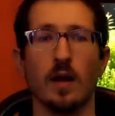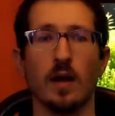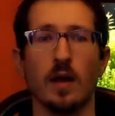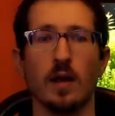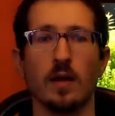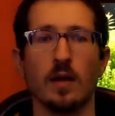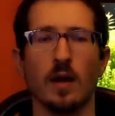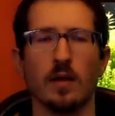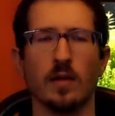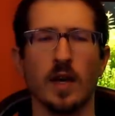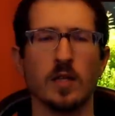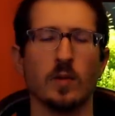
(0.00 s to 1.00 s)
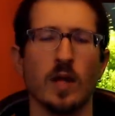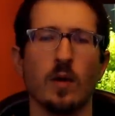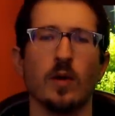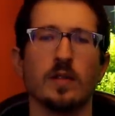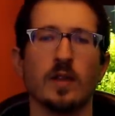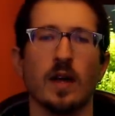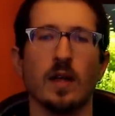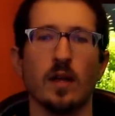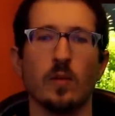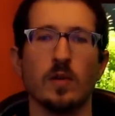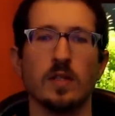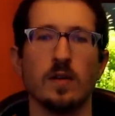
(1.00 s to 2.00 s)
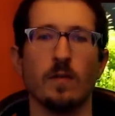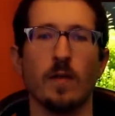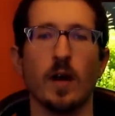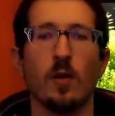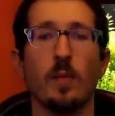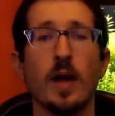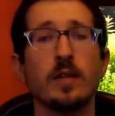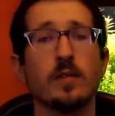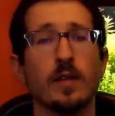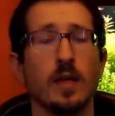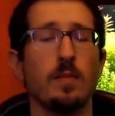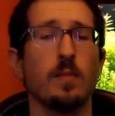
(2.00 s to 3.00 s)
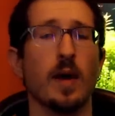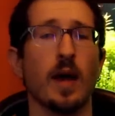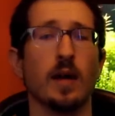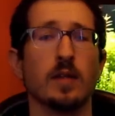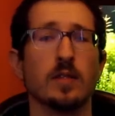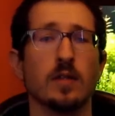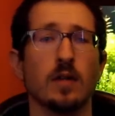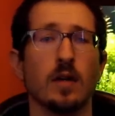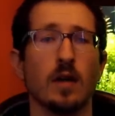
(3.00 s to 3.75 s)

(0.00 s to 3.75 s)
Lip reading: And the last one I wanted to highlight was the environmental impacts